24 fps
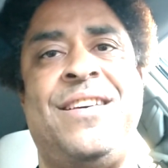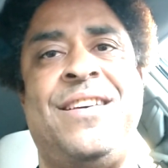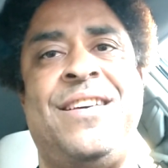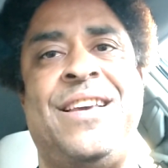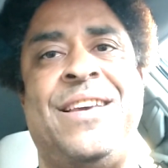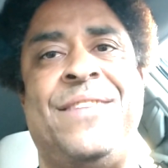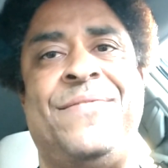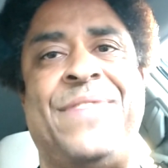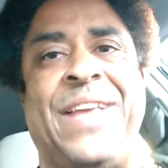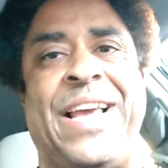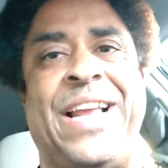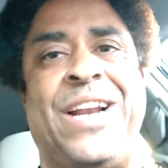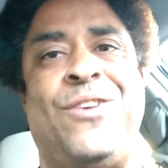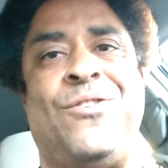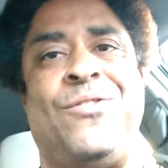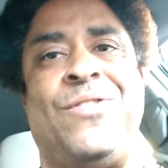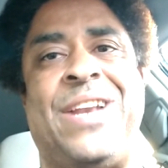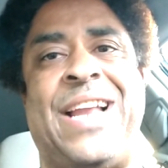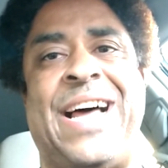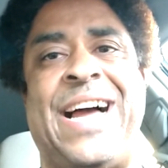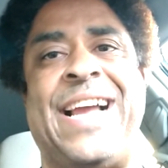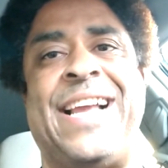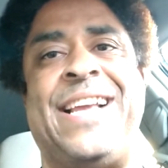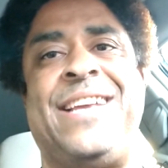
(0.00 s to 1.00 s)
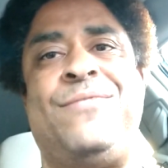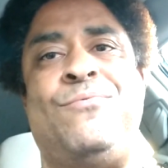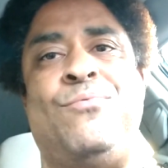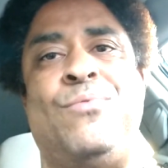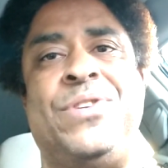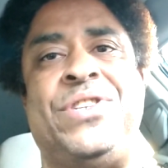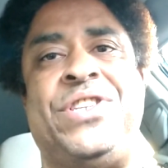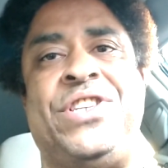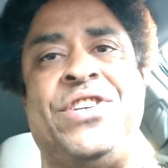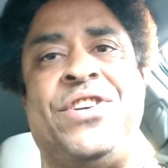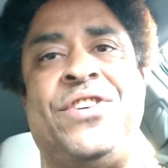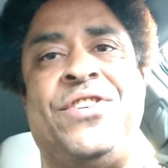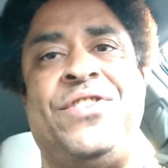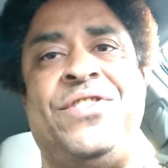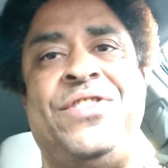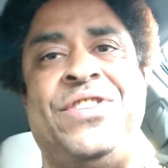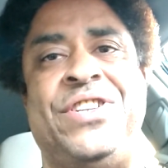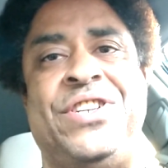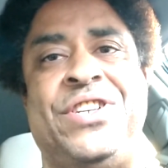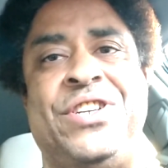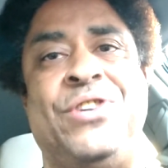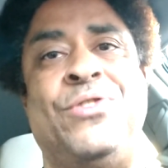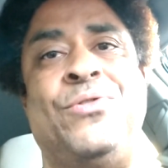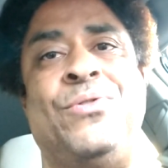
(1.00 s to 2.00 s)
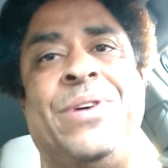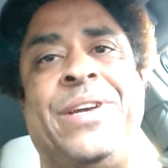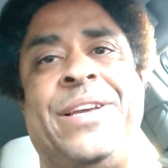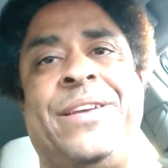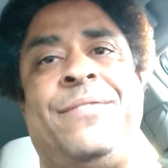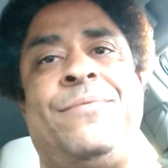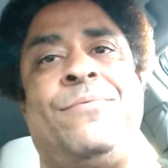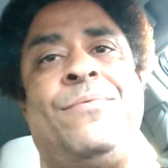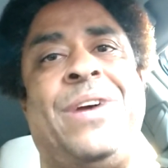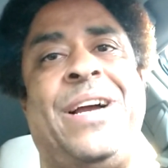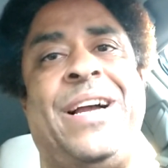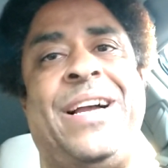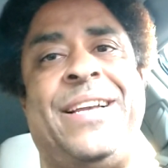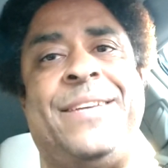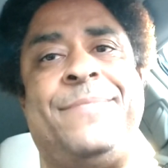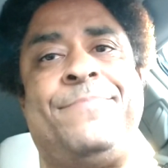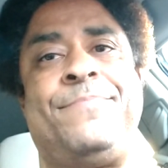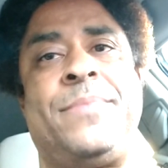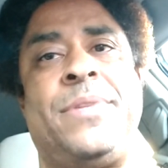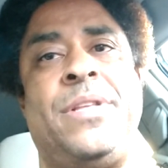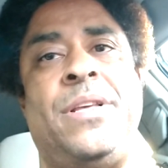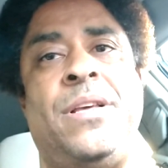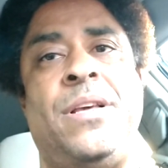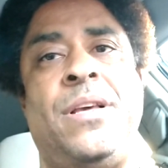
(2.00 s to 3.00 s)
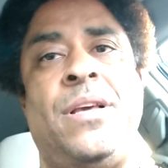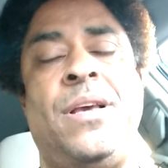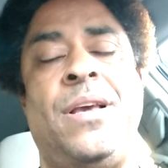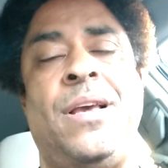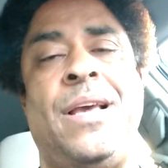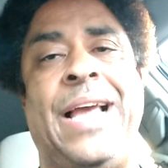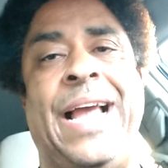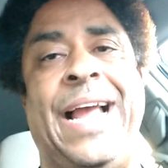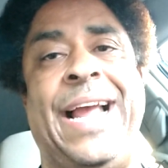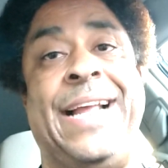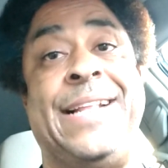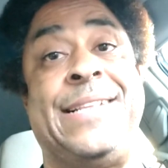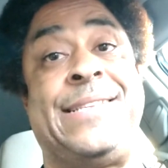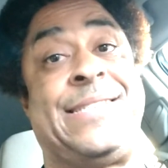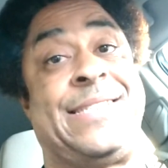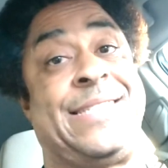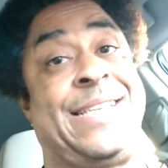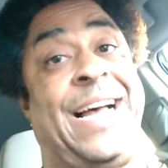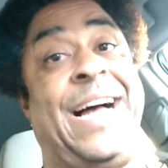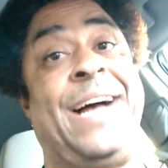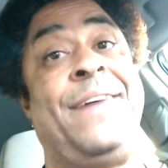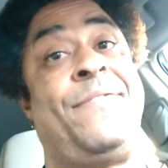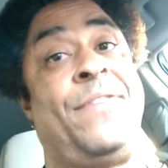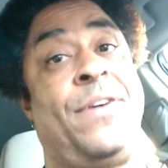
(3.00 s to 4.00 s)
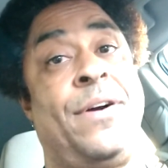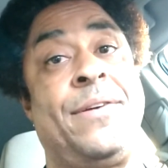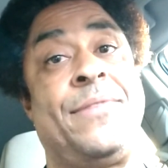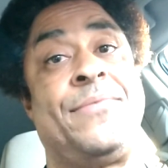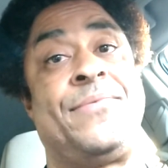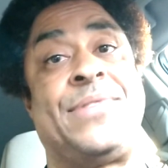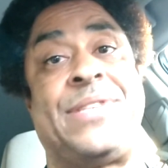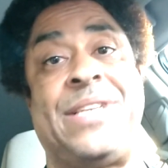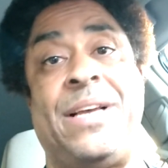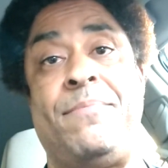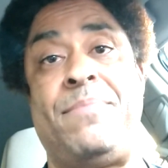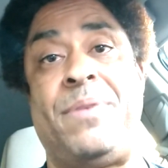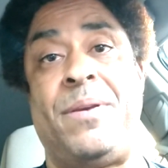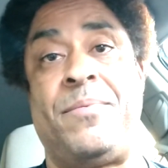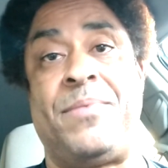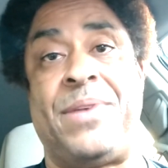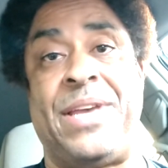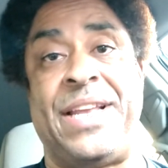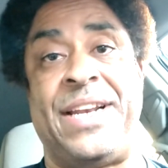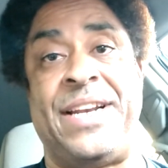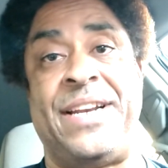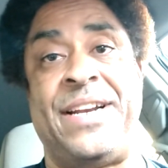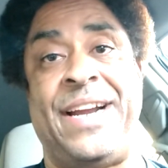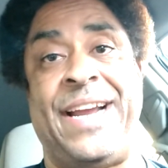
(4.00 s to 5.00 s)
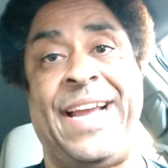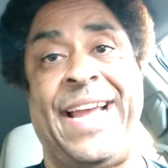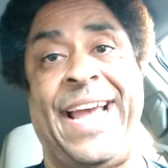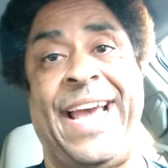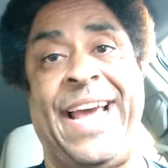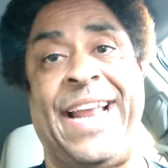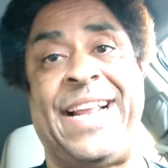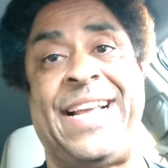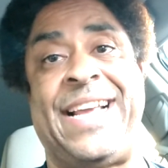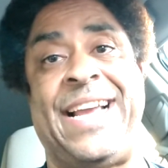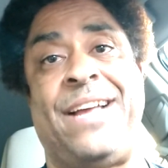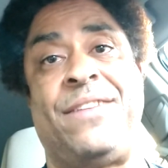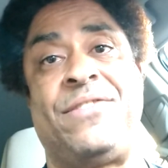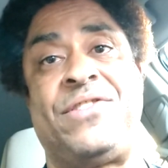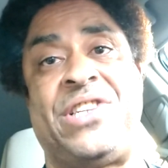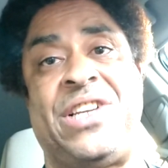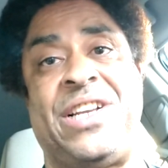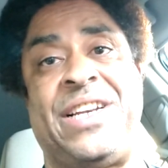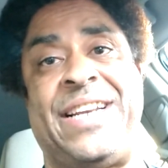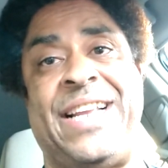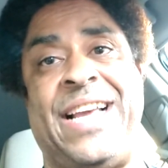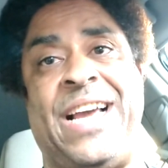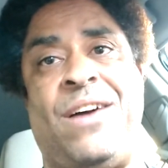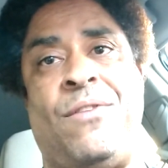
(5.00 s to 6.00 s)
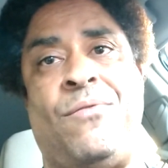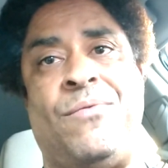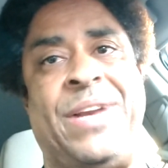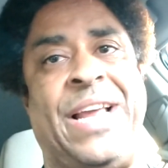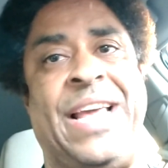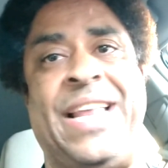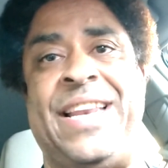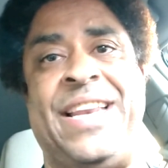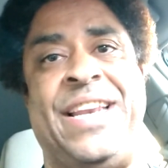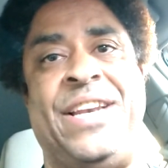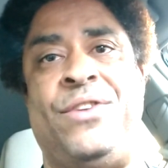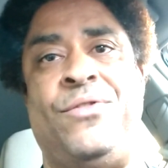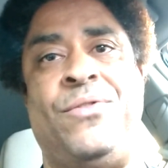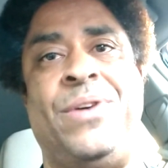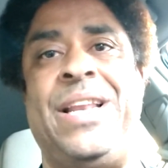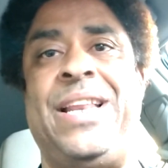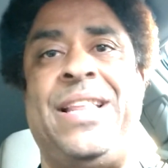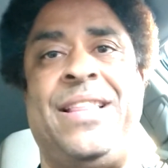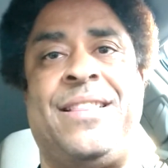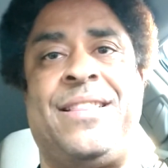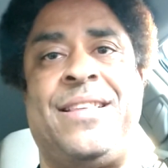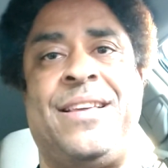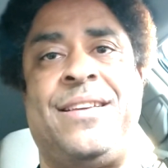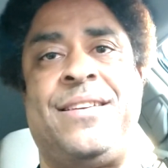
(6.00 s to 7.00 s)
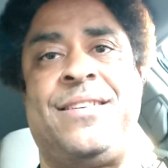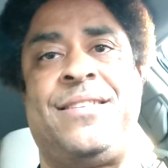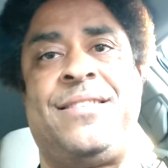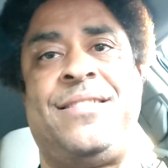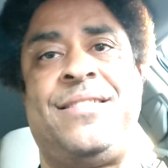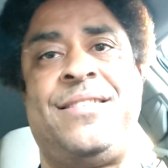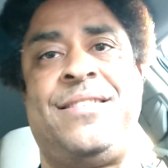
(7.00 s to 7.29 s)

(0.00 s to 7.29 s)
if they don't like what you're doing, right? And I've heard of some people getting their ad account shut down when they didn't do anything.